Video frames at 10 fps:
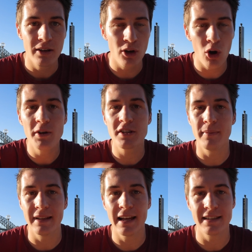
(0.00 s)
you're always
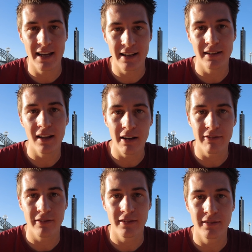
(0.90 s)
going to be let down in life.
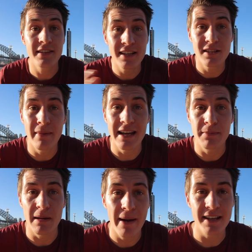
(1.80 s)
And this doesn't mean
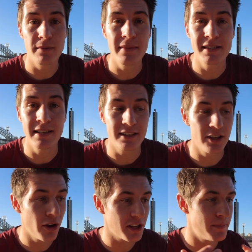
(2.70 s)
to be pessimistic,
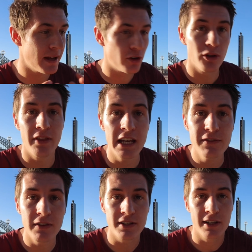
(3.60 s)
to not expect good
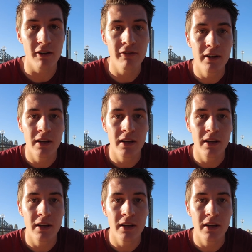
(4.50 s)
things for yourself.